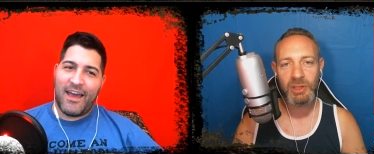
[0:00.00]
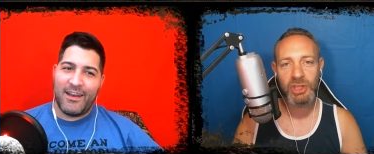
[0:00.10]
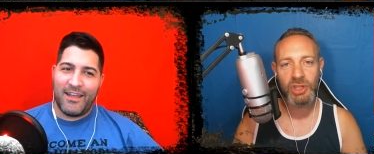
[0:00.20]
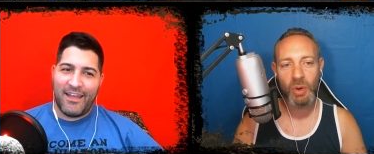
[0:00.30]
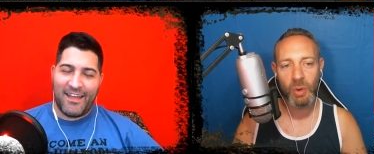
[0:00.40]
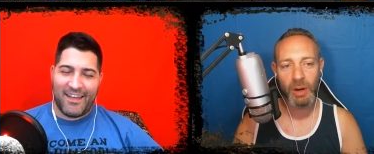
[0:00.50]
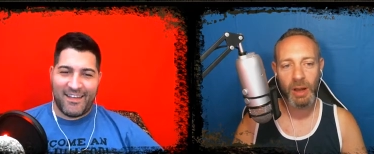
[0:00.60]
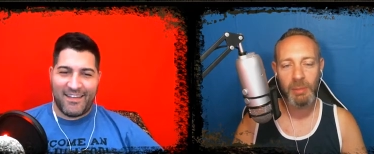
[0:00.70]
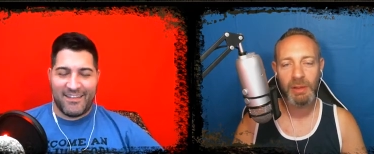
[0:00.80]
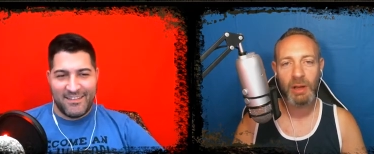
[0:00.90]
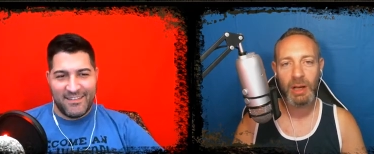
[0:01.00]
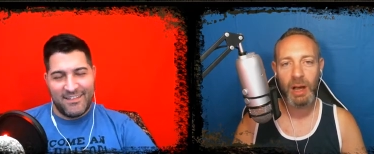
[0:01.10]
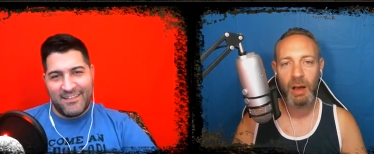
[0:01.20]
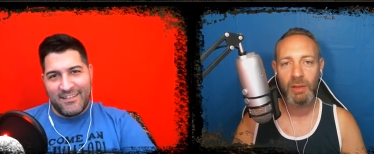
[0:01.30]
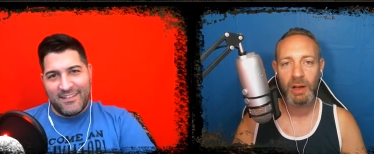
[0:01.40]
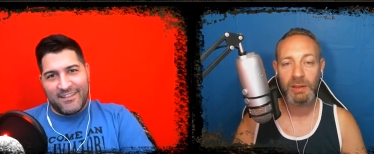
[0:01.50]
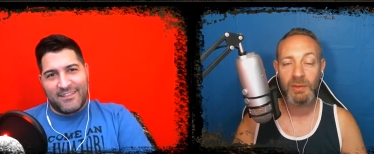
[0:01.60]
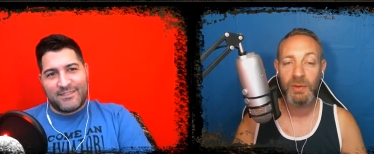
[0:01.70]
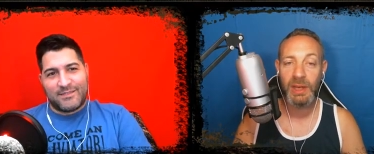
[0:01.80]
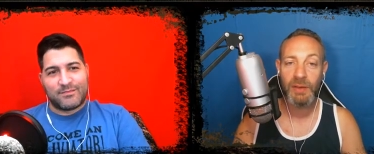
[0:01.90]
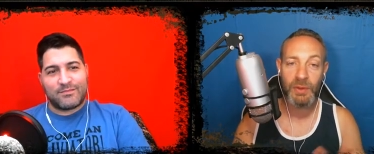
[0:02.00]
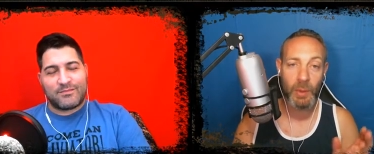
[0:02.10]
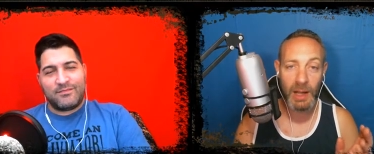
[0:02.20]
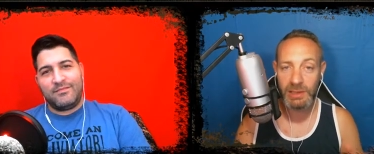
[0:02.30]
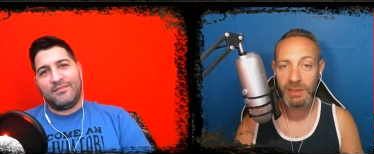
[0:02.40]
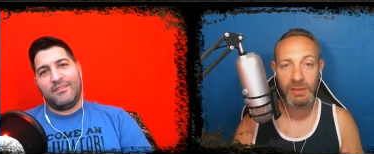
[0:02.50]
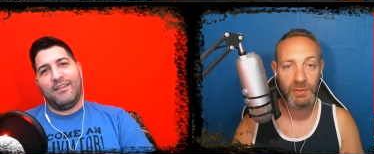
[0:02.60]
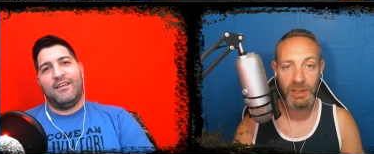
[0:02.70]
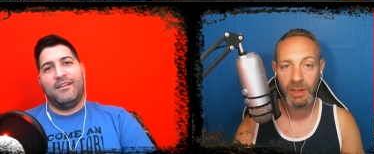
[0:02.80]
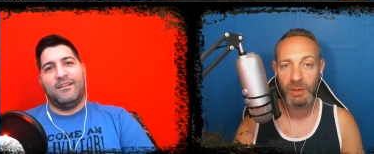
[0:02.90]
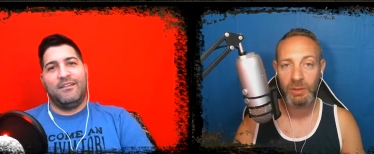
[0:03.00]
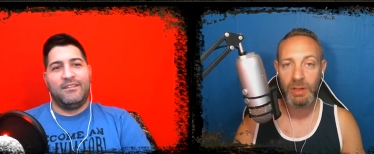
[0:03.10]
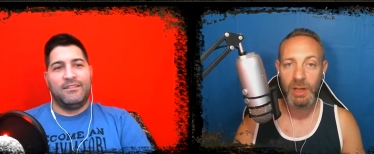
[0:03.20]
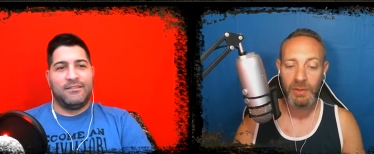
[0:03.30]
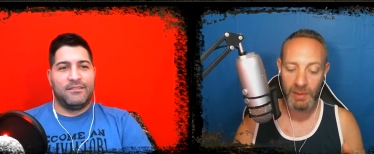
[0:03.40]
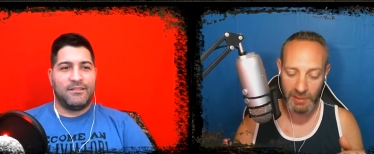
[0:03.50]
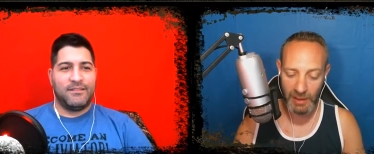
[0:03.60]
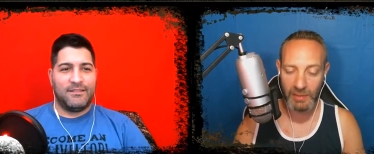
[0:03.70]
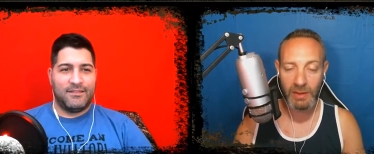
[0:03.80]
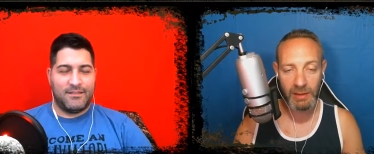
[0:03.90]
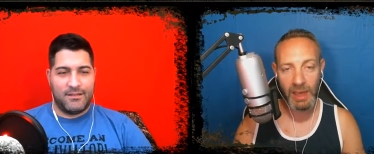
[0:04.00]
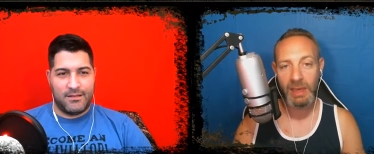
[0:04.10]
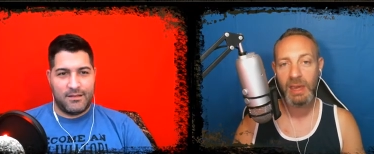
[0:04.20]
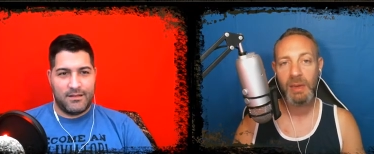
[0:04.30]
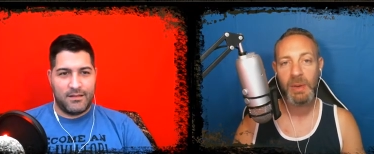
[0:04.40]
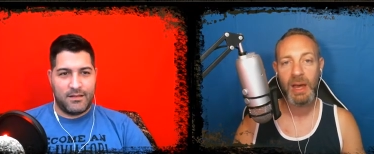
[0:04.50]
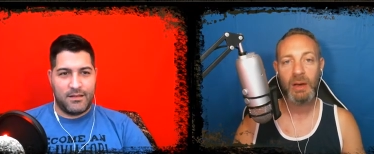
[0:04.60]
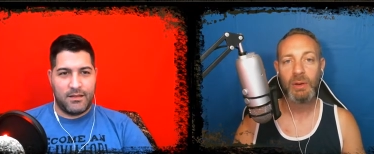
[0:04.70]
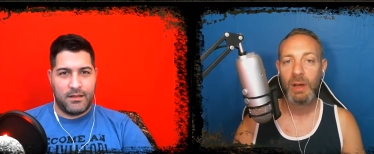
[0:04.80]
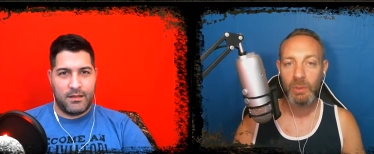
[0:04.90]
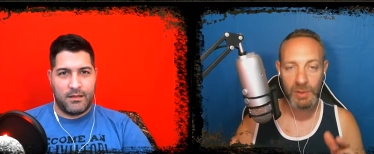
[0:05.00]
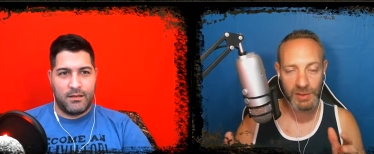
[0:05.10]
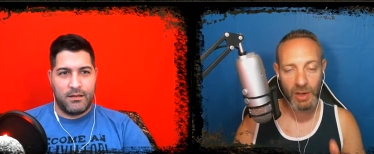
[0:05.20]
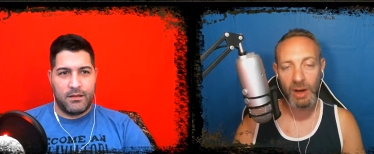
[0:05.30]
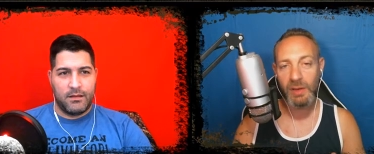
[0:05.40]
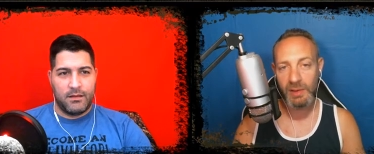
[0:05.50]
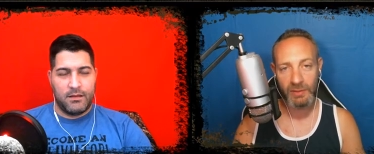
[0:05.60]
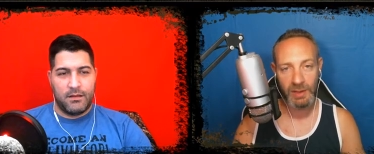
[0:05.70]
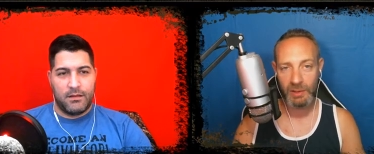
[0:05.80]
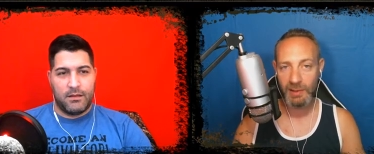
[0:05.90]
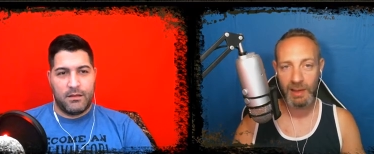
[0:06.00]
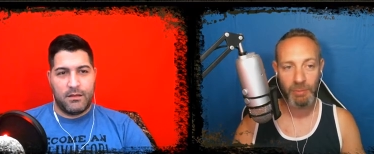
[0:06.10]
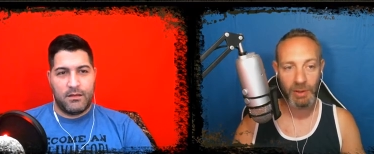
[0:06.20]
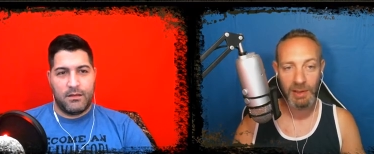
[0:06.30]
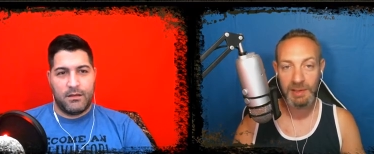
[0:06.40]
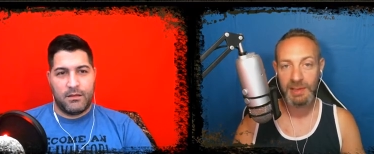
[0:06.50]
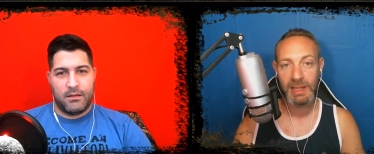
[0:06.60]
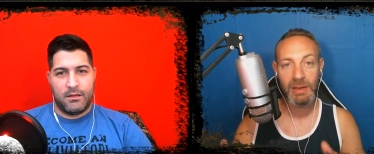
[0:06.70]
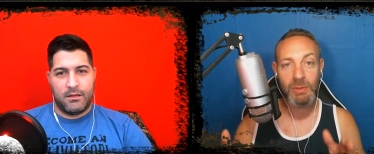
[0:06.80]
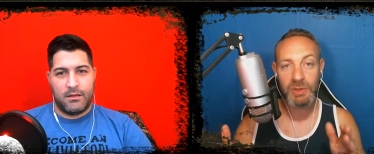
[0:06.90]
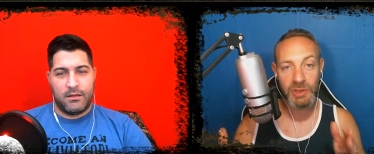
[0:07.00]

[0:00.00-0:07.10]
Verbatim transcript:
Speaker 1: a chore. I mean, look, this video, if you're watching this video, the day it came out, we're sorry this video's late, but listen, it was